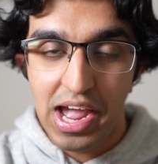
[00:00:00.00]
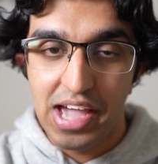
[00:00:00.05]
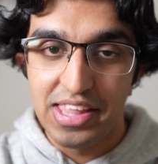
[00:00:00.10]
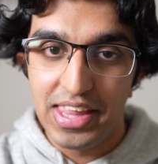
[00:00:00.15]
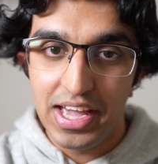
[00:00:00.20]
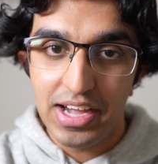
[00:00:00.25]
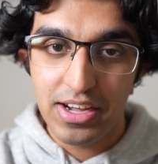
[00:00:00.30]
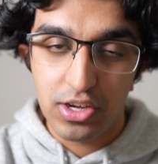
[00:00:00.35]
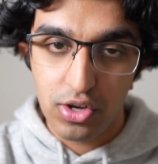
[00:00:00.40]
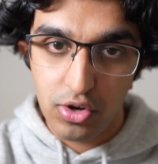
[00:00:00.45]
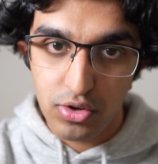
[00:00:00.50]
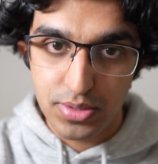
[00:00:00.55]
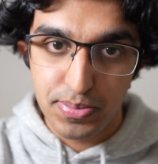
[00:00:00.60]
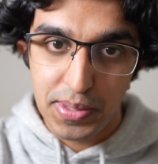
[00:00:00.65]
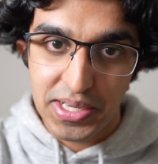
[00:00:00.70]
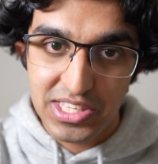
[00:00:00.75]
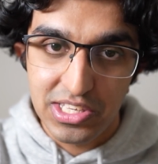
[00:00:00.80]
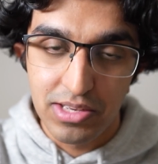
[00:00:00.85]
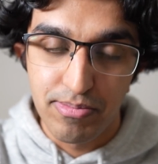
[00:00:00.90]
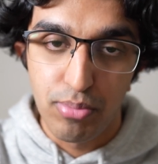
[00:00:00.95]
And that goes
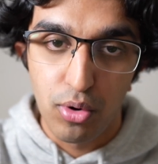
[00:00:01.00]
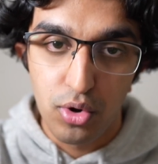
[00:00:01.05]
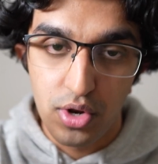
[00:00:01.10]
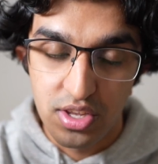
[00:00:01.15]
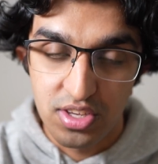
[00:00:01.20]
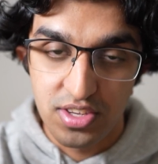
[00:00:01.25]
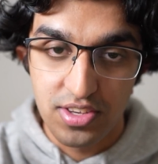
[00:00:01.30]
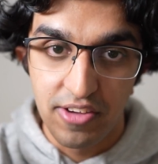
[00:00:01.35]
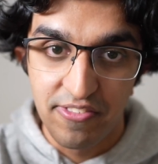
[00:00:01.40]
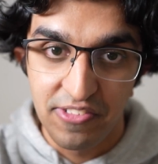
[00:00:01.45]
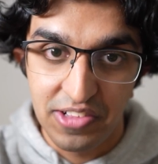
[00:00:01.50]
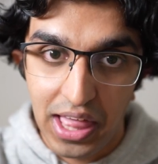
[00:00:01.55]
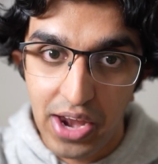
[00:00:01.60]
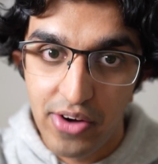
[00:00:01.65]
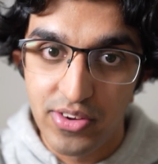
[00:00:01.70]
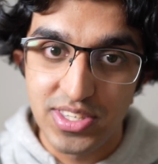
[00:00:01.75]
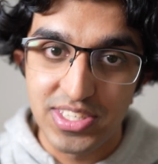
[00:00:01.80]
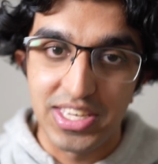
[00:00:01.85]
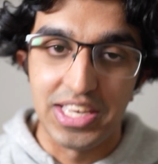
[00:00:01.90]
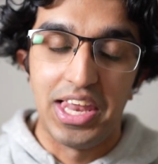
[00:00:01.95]
back to importance of
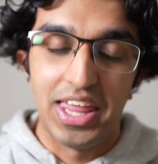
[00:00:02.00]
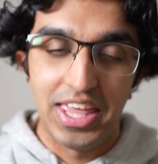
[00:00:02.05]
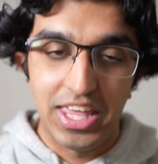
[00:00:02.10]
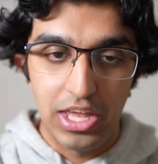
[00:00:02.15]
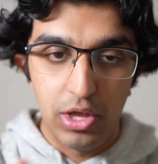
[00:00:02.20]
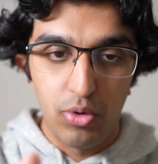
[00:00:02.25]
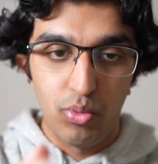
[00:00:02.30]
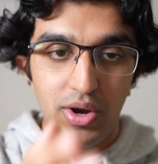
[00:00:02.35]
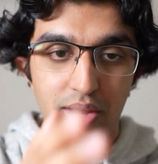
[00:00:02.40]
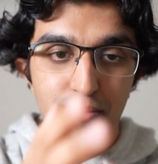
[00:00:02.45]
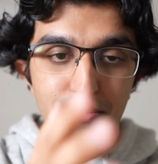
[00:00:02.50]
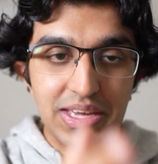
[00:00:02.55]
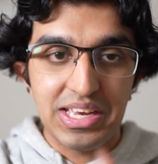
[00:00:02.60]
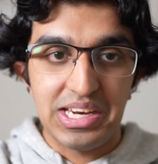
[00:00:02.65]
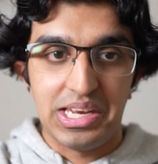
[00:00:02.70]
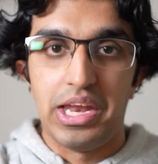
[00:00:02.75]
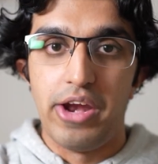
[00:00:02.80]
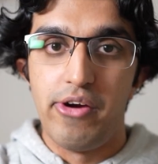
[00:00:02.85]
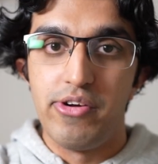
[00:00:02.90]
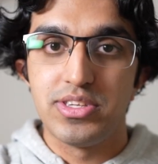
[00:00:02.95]
clarity, like you want to be
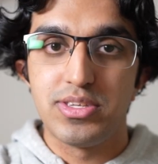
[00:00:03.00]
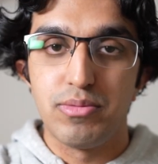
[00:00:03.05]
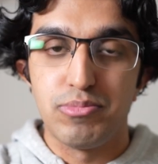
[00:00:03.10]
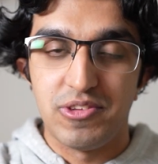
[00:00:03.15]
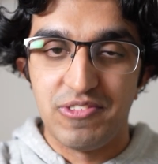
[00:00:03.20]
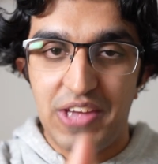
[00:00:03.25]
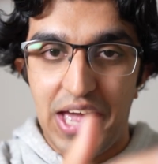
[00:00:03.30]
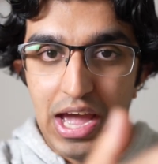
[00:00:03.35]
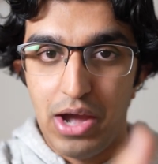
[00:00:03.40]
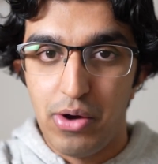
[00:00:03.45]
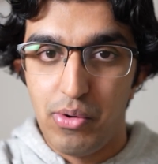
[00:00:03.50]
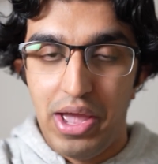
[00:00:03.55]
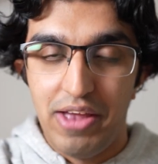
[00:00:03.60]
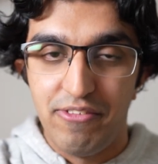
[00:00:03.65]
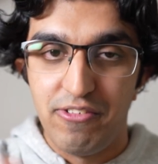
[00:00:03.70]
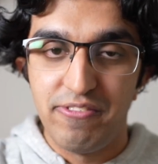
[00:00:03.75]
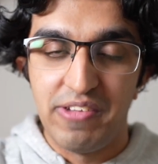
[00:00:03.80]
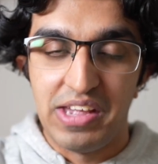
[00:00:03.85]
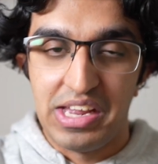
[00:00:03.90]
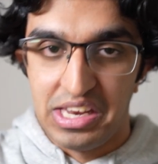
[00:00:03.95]
clear in terms of how
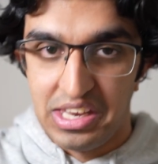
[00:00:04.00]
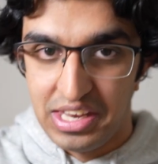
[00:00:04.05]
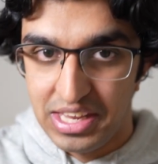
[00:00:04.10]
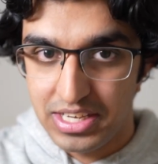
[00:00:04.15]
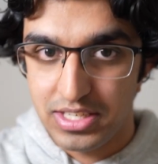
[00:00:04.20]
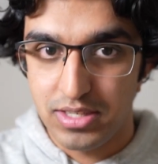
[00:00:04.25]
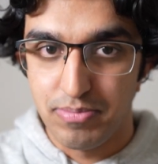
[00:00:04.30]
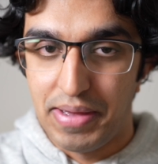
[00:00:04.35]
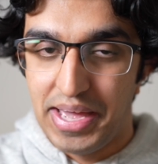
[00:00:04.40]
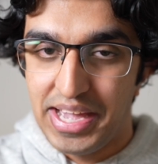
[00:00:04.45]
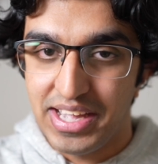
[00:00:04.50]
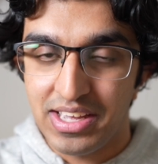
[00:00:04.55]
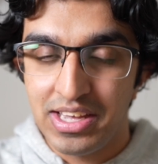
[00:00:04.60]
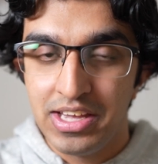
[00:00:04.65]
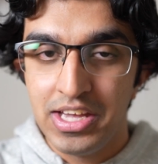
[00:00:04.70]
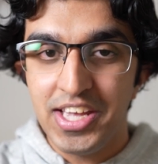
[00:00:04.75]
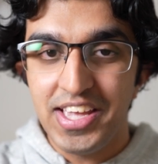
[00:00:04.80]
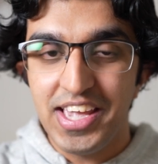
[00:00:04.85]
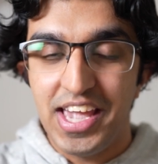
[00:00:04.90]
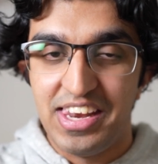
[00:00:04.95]
everything links back
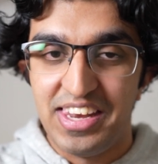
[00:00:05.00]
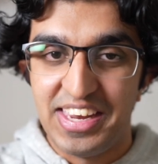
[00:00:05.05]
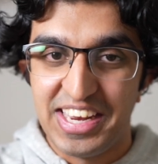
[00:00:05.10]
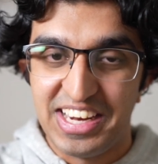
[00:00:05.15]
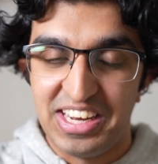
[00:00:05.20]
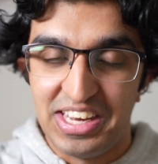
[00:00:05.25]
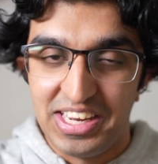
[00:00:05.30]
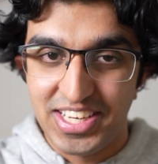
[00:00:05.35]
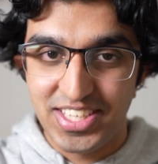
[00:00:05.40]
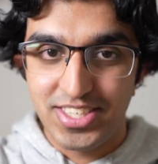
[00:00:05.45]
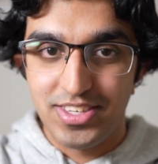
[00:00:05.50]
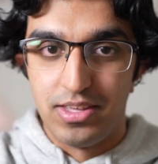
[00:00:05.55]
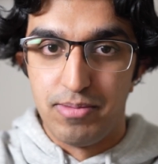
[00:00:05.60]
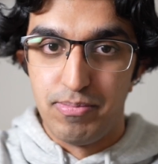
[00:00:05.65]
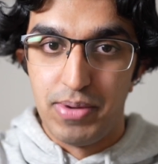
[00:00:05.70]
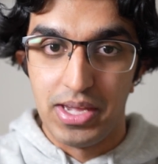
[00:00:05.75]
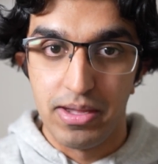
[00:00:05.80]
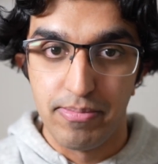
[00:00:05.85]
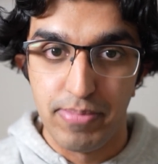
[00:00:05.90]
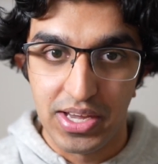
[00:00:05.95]
and like links to the
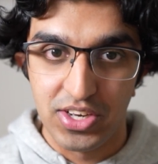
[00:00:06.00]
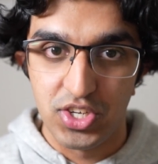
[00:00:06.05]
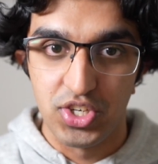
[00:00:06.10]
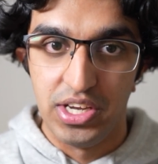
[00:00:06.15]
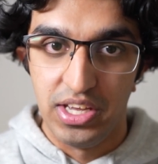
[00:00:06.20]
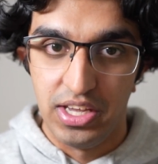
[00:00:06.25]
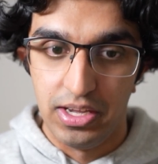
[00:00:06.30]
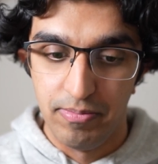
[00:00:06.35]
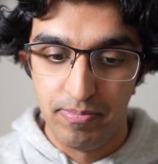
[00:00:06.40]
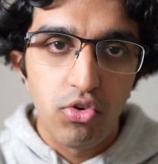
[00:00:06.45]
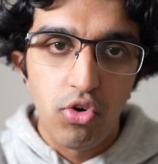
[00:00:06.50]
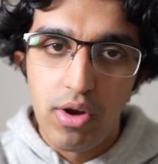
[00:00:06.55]
bigger picture here.